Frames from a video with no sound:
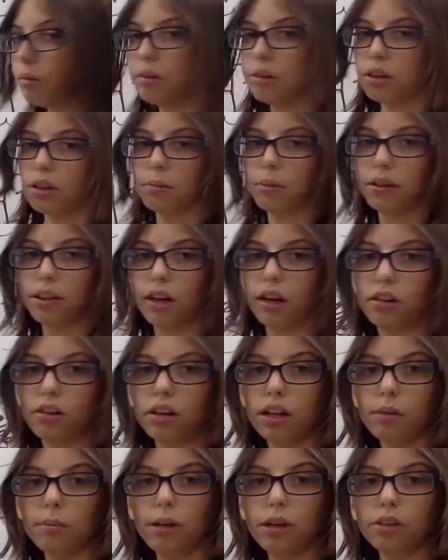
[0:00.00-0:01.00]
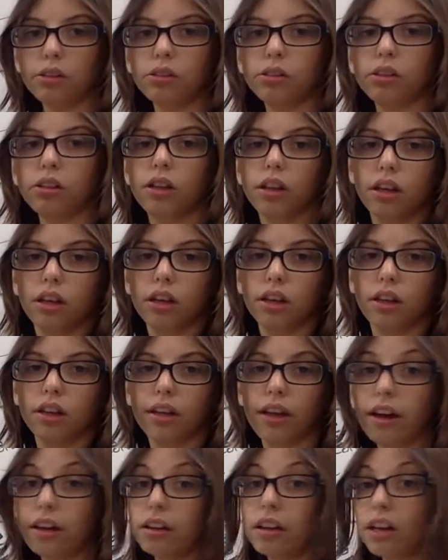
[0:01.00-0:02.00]
we talked about the alkaline metals. The
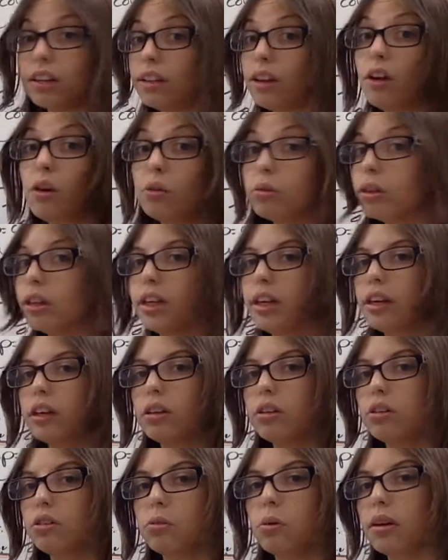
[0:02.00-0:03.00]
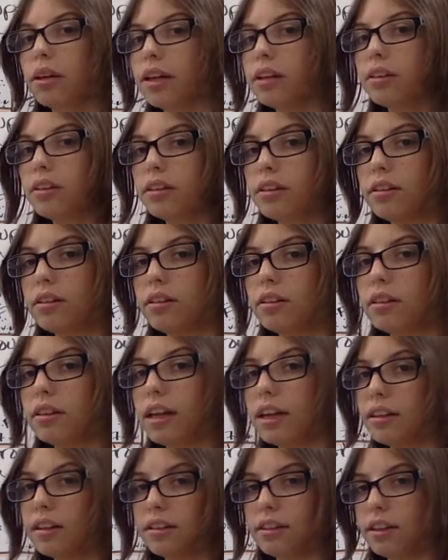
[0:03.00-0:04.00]
alkalis, they only need to lose 1.
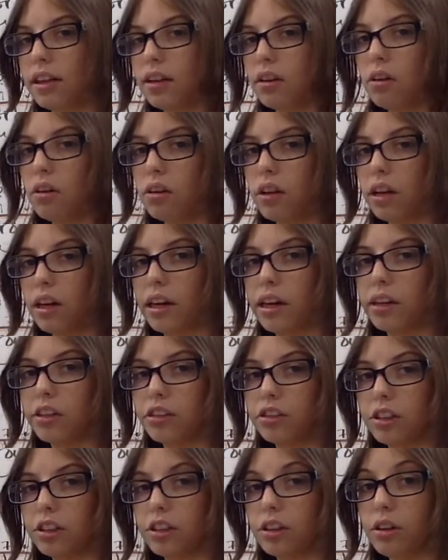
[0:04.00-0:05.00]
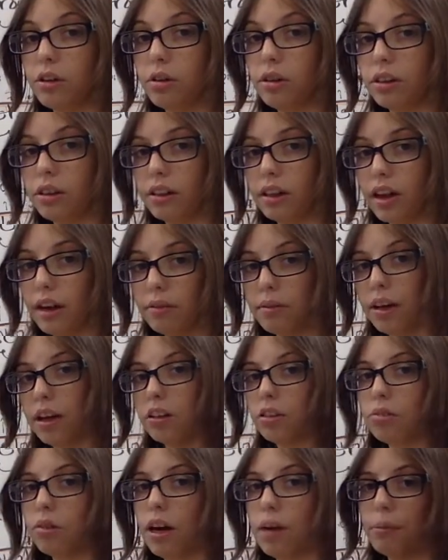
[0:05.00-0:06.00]
That doesn't take a whole lot of energy, so that
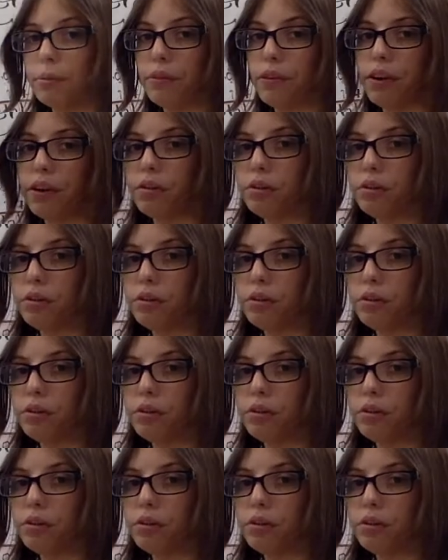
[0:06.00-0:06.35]
reaction will happen very